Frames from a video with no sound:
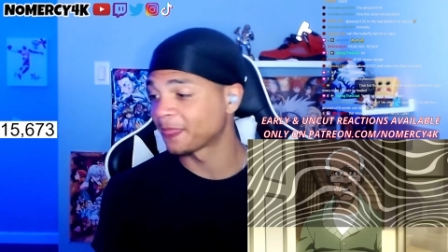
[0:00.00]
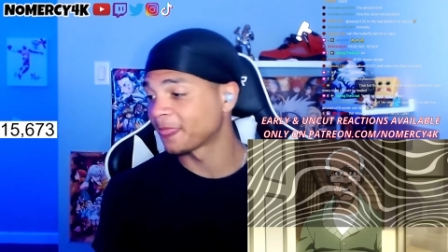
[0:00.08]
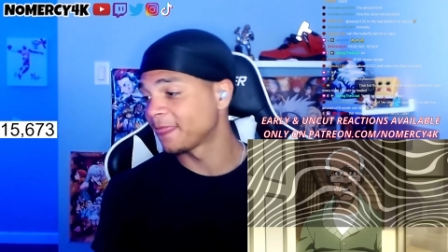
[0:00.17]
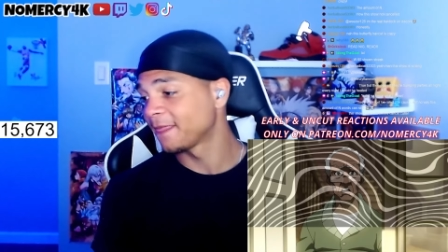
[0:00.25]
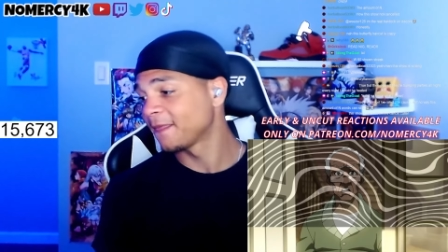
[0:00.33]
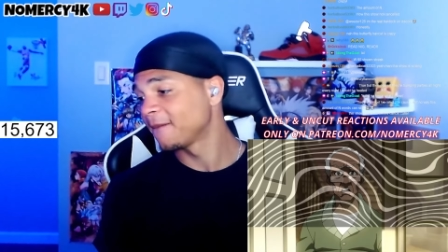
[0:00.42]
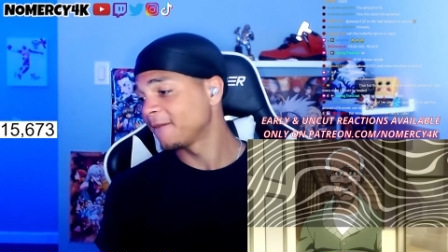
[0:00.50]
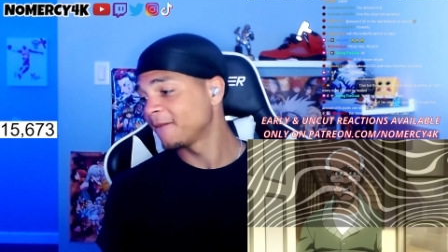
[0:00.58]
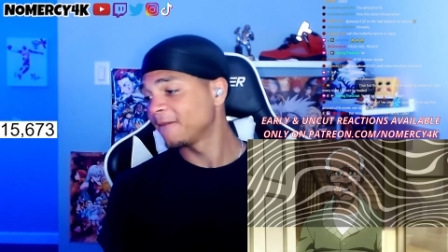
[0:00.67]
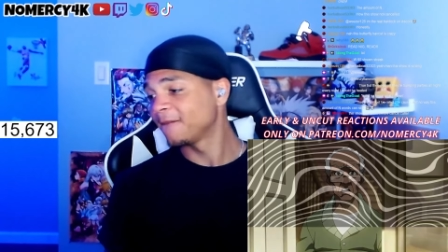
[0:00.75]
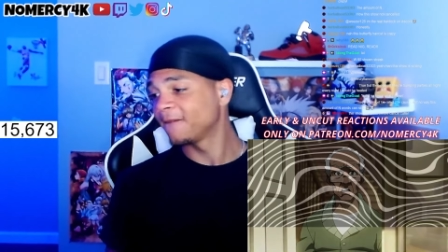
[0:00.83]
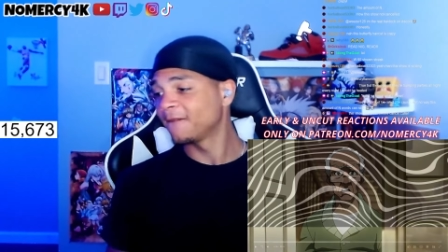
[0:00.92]
in the
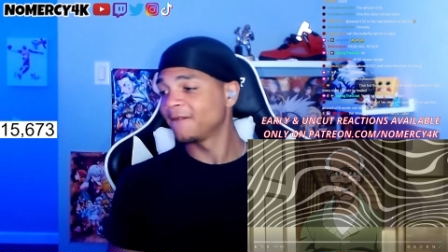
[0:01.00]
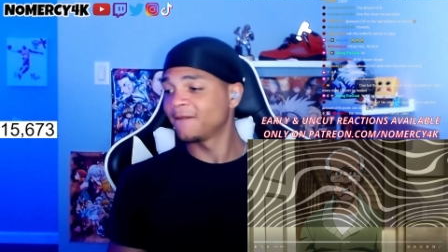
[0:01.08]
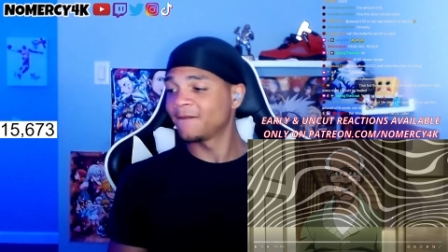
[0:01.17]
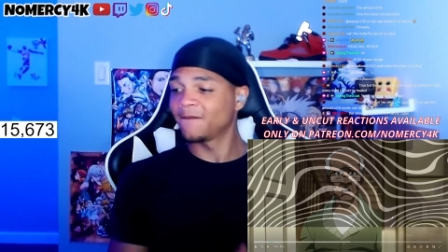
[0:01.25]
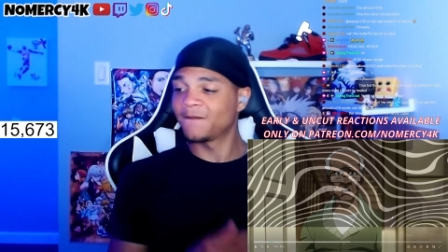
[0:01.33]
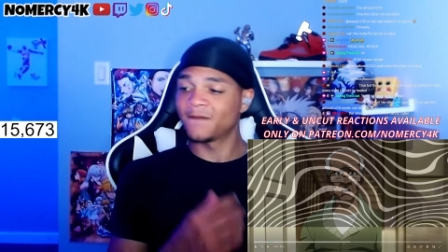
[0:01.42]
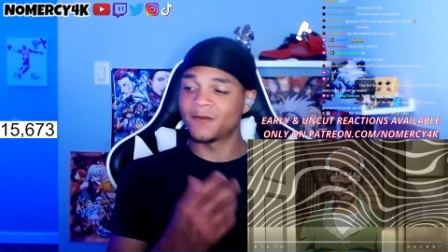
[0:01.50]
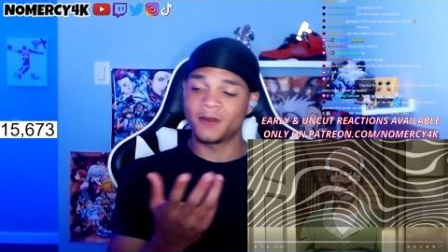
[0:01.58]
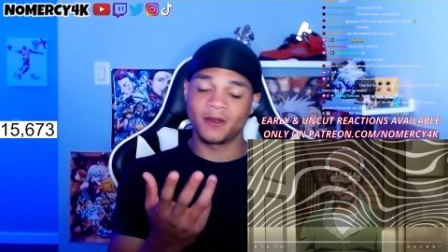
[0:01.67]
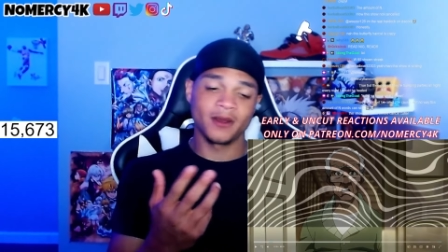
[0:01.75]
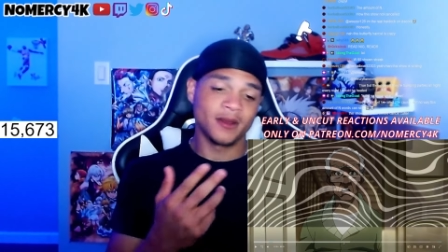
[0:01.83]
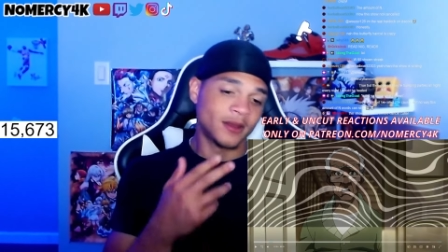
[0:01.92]
nuts.
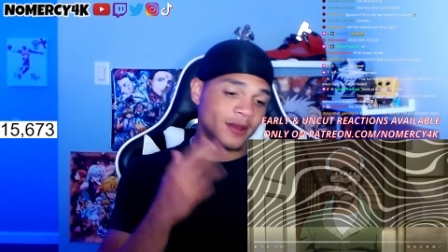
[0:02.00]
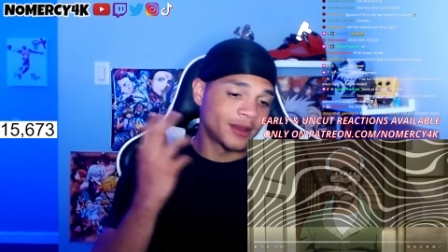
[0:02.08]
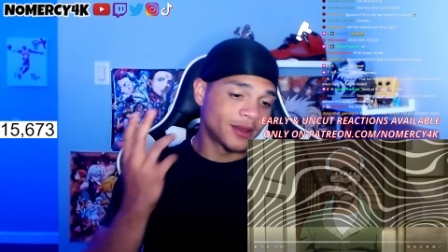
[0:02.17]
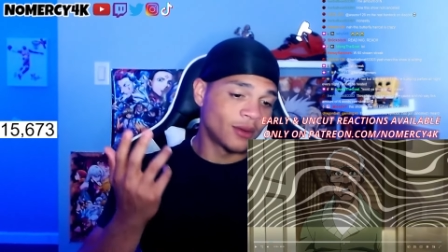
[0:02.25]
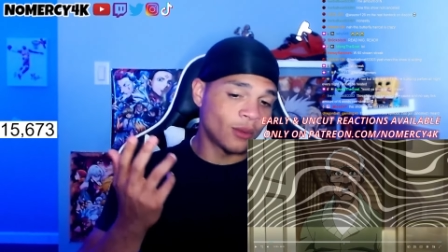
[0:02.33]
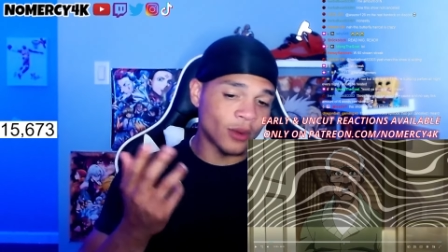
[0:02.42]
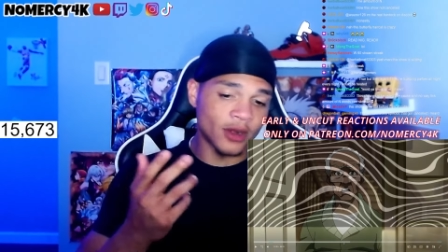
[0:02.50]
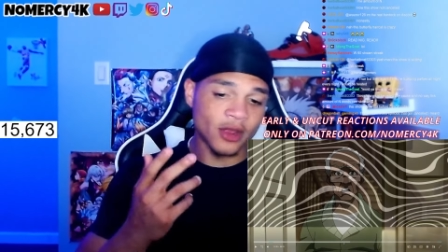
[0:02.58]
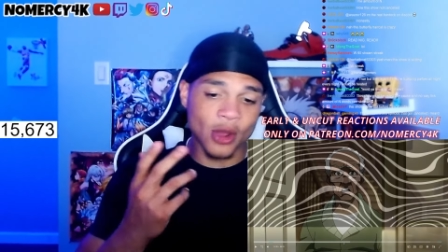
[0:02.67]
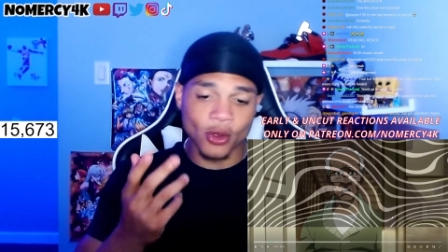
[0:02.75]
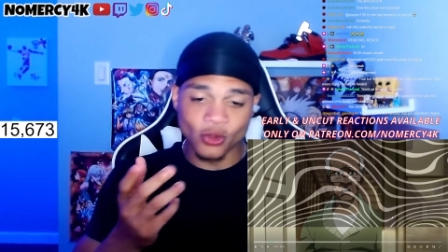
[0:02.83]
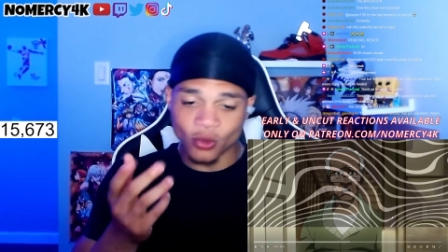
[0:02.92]
What are you
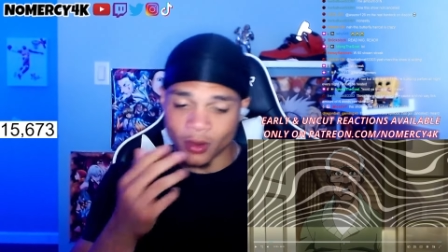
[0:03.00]
gonna do